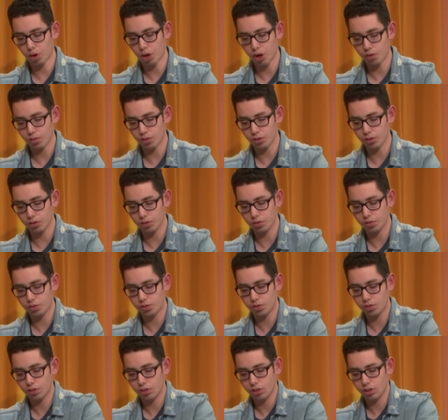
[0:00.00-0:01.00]
off of
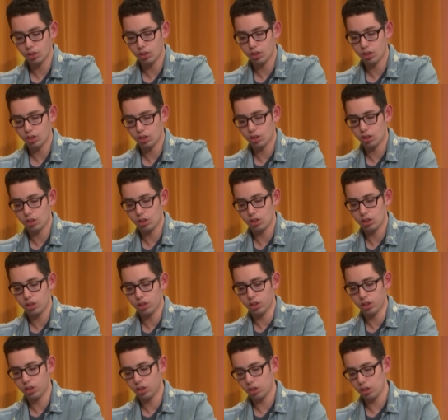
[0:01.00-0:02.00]

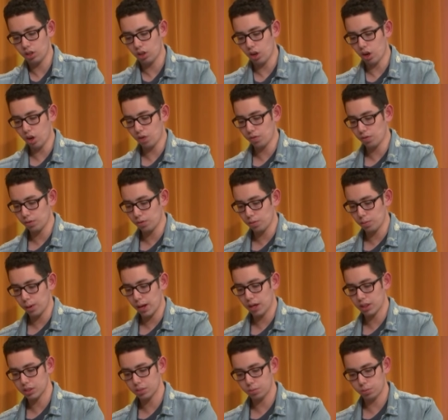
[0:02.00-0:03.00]
the
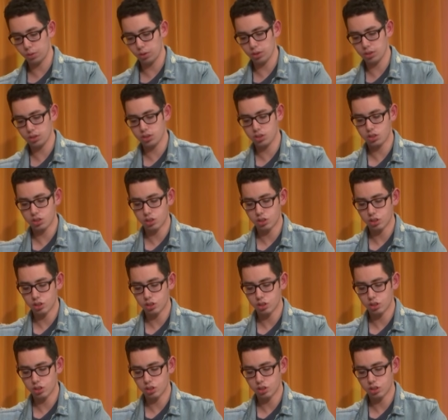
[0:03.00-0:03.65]
bags and boards.